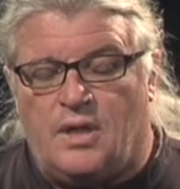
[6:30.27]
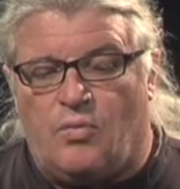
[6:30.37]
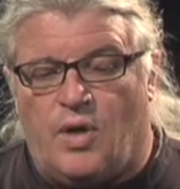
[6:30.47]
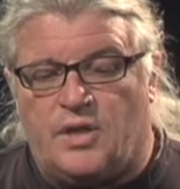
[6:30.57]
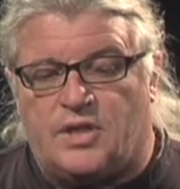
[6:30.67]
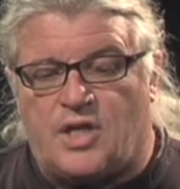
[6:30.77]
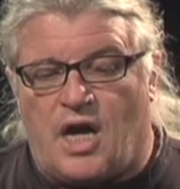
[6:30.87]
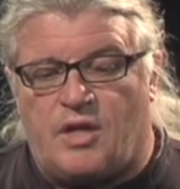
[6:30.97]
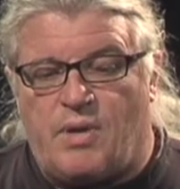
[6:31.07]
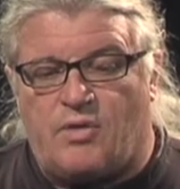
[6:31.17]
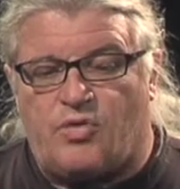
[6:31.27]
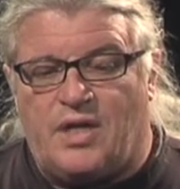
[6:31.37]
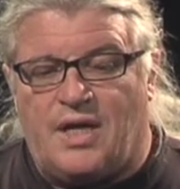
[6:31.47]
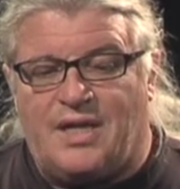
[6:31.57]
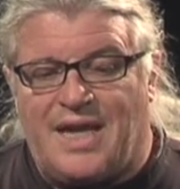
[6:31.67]
was a
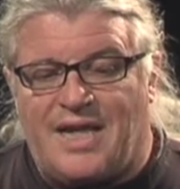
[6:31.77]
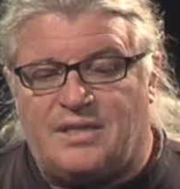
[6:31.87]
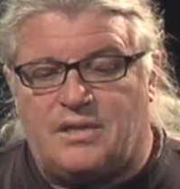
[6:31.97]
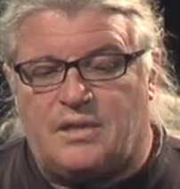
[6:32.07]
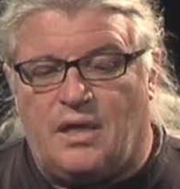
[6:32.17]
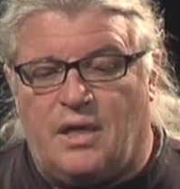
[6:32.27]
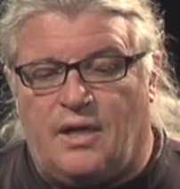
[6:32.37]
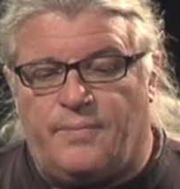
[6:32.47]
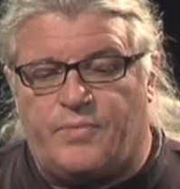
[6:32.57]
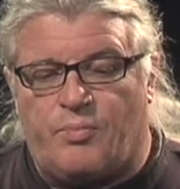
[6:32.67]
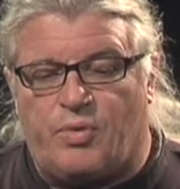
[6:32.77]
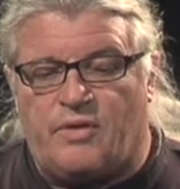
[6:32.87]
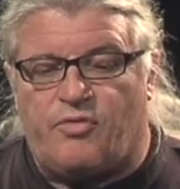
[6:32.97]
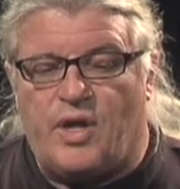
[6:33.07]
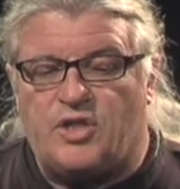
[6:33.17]
documentary against the
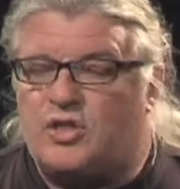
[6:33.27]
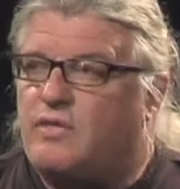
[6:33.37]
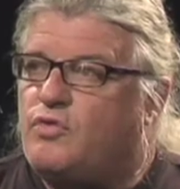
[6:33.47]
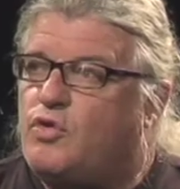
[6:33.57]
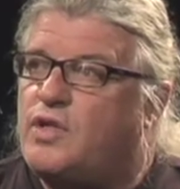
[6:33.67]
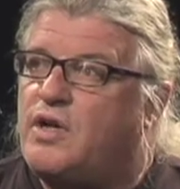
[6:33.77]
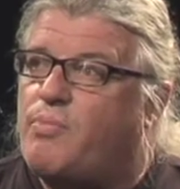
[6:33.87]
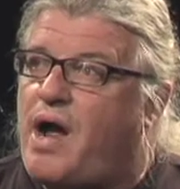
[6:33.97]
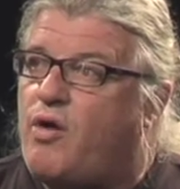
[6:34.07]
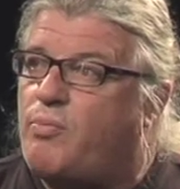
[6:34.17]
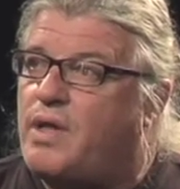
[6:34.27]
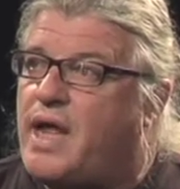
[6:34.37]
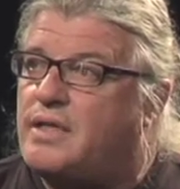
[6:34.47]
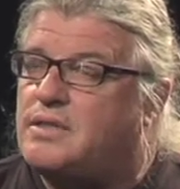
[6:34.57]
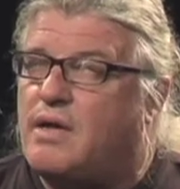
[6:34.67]
proliferation of nuclear power plants.